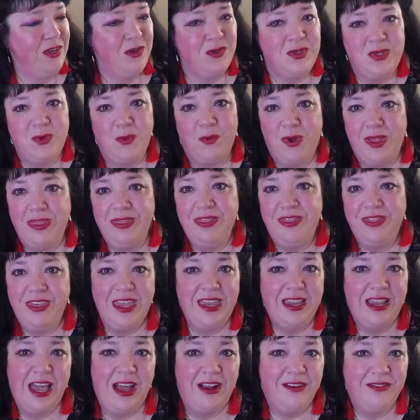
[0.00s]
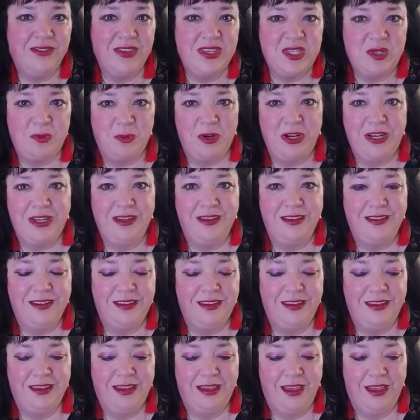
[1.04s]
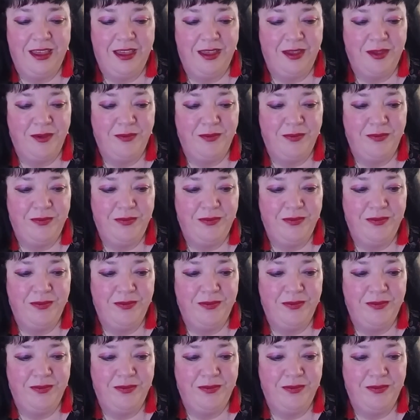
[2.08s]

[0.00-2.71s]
used one thing out of the spring um,